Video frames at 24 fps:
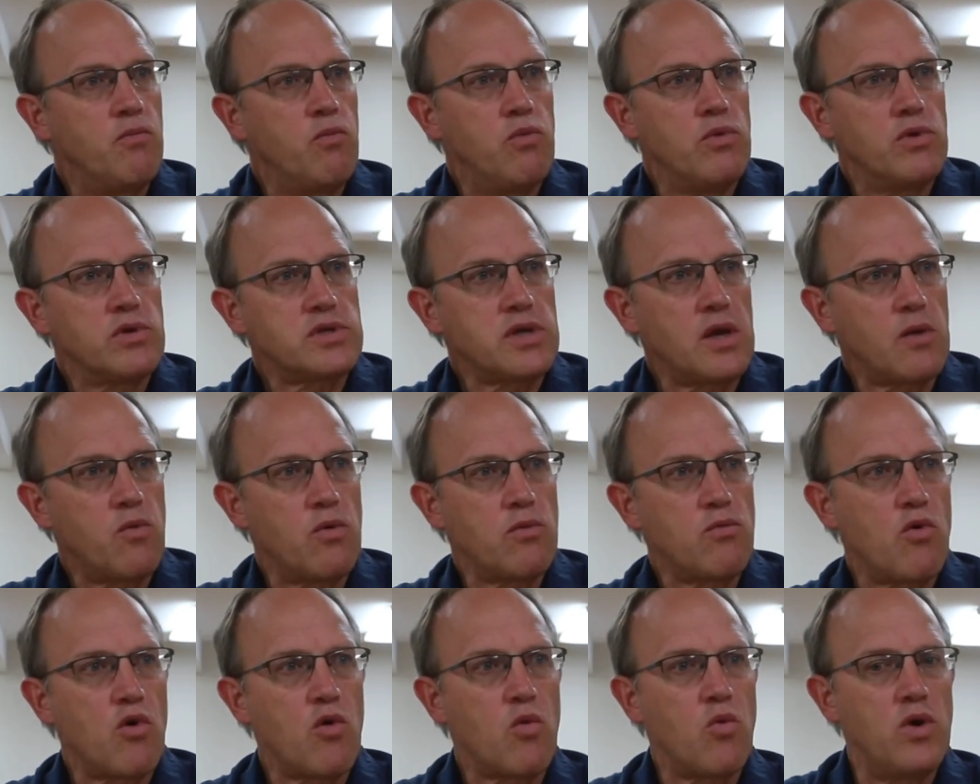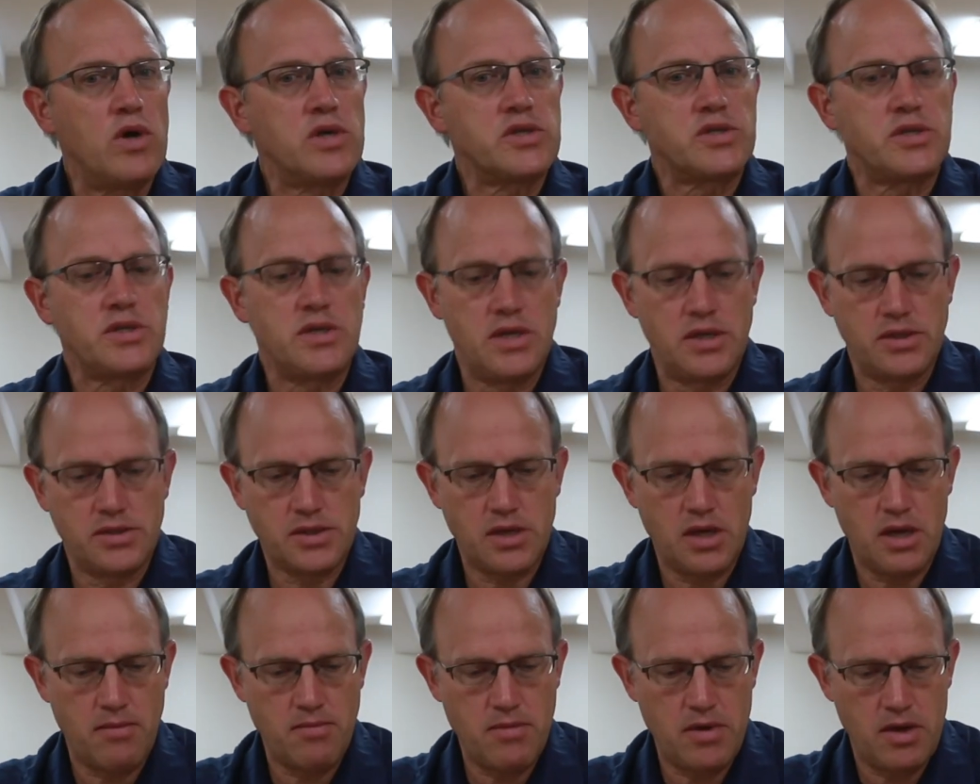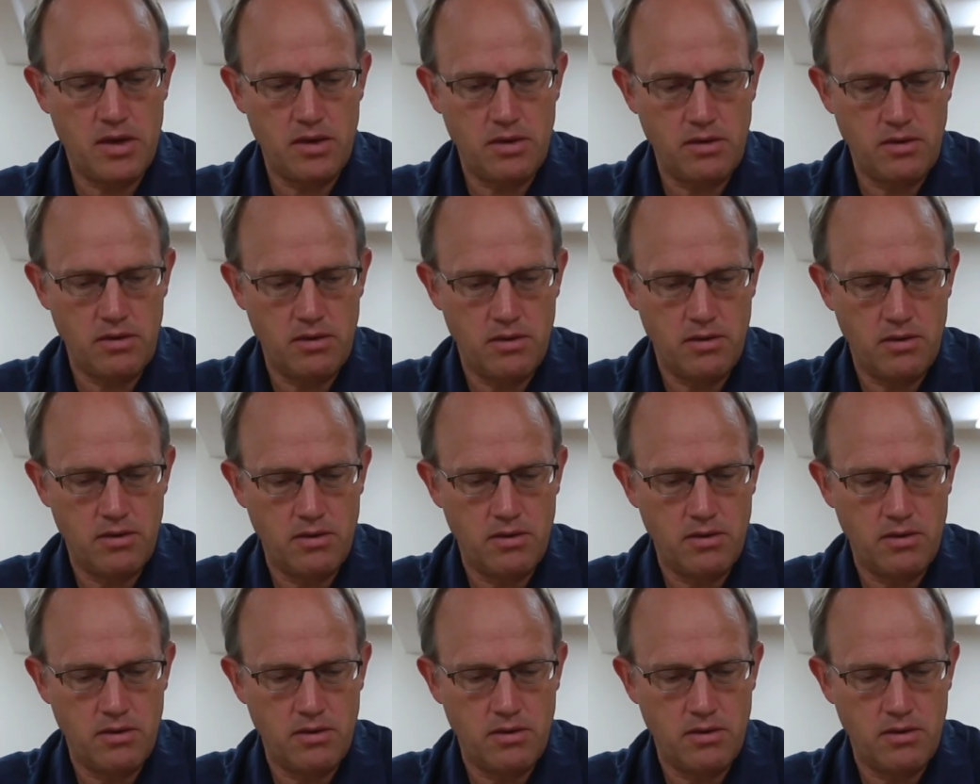Looks like one more question has come in.